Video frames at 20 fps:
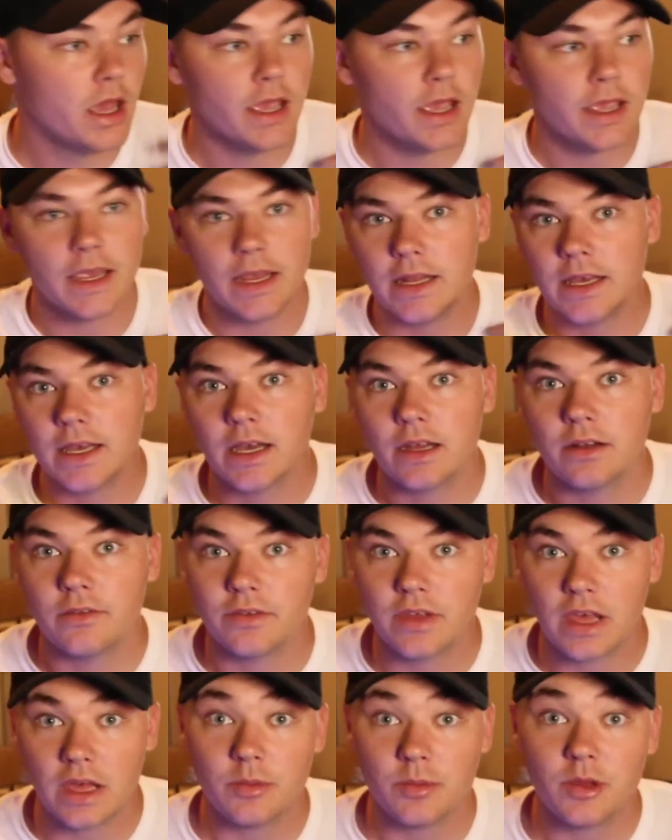any kind
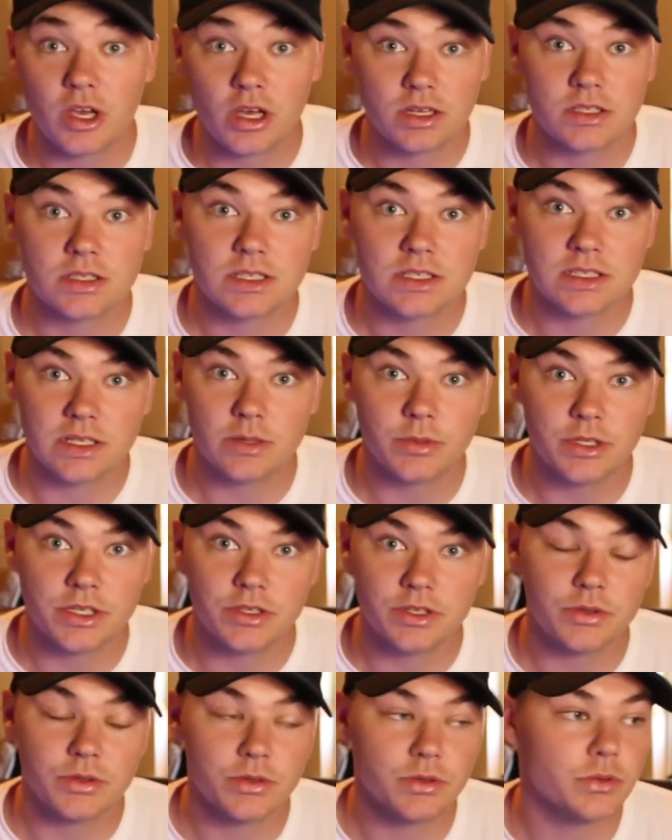of gaming content that we
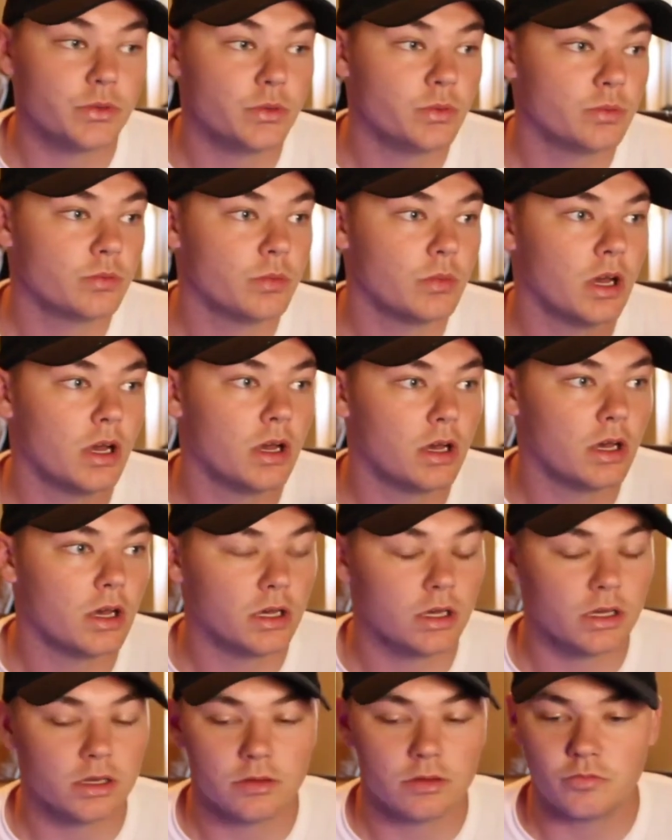do,
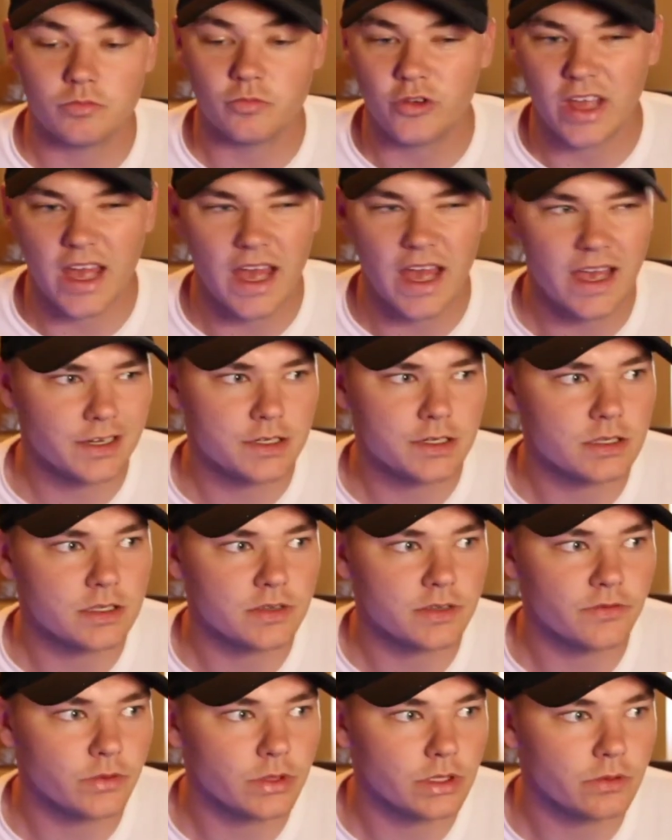uh, reactions
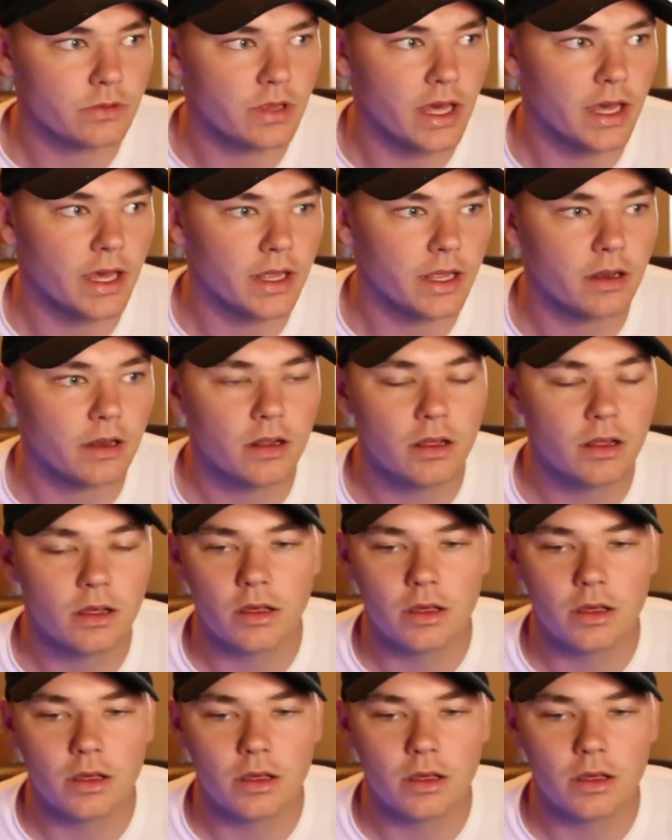if we do that.